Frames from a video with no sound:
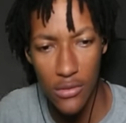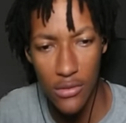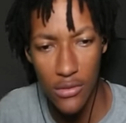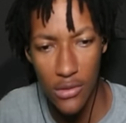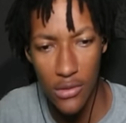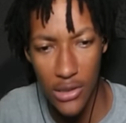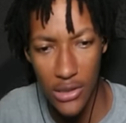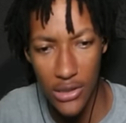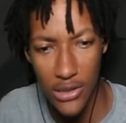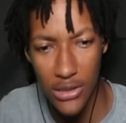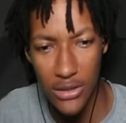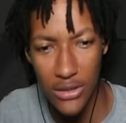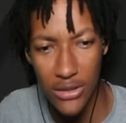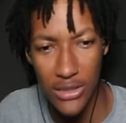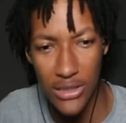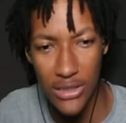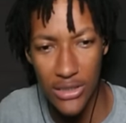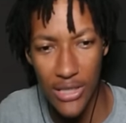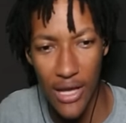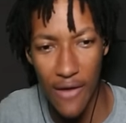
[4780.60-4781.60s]
Yeah, this,
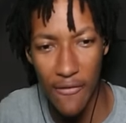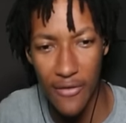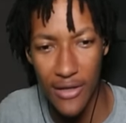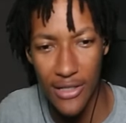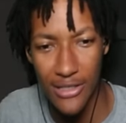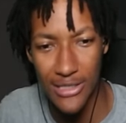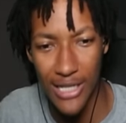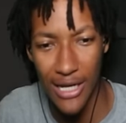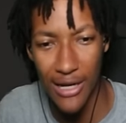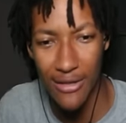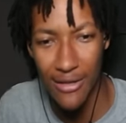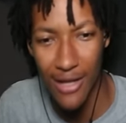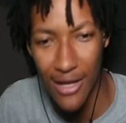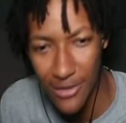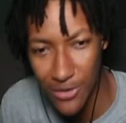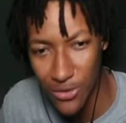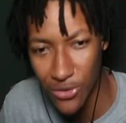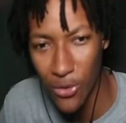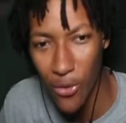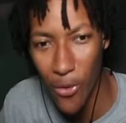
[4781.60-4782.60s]
this is definitely a
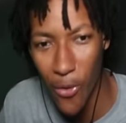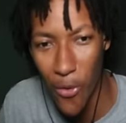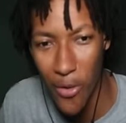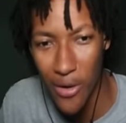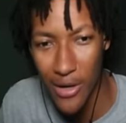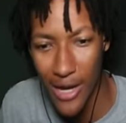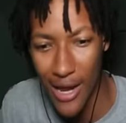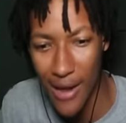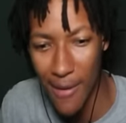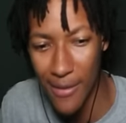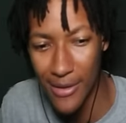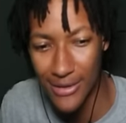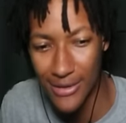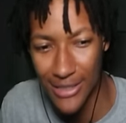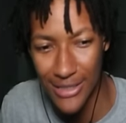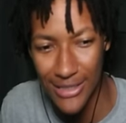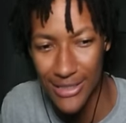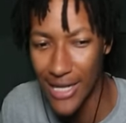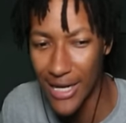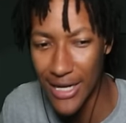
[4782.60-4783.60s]
psychological horror game because
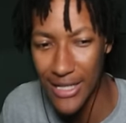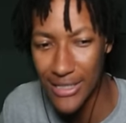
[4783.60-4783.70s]
it's not a